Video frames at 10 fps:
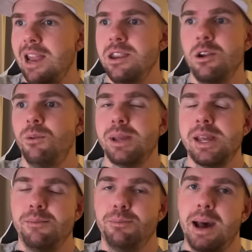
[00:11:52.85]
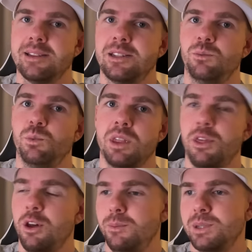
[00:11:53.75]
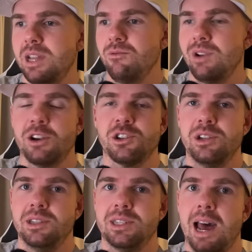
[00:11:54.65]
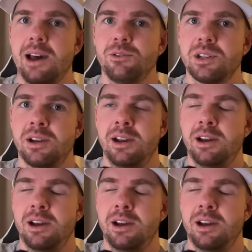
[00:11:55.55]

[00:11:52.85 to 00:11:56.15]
and not be impacted with a 30% reduction in sales.